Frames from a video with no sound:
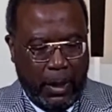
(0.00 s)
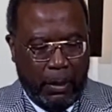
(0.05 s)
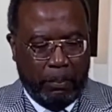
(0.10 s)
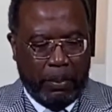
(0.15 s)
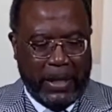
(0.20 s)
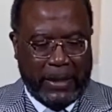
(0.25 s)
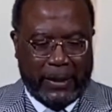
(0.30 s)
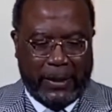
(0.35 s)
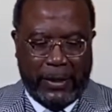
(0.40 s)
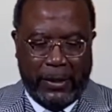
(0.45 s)

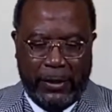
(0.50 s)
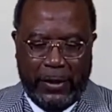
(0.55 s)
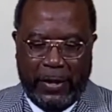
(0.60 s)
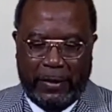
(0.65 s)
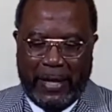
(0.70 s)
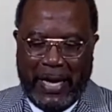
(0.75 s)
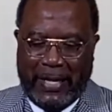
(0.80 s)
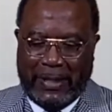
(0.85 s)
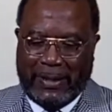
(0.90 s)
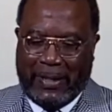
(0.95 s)
But during
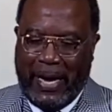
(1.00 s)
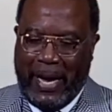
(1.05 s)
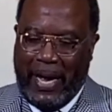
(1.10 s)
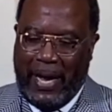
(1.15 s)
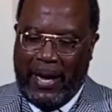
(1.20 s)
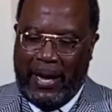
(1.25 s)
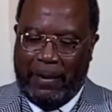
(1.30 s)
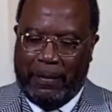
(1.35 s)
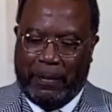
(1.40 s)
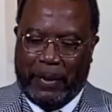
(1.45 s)
that
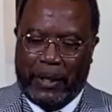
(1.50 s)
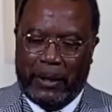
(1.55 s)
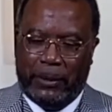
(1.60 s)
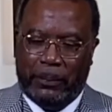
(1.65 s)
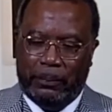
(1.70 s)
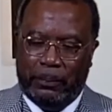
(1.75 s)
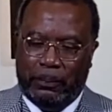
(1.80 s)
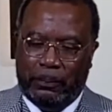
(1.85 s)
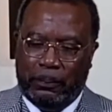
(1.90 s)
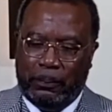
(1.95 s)
time,
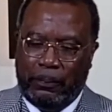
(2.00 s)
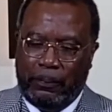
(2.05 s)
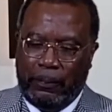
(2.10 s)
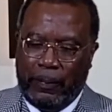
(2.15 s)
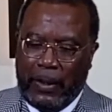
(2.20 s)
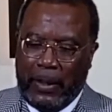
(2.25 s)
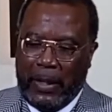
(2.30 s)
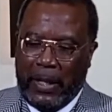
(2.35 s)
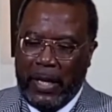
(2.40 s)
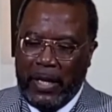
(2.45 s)

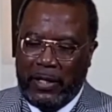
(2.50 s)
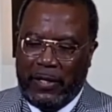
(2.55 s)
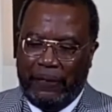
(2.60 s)
in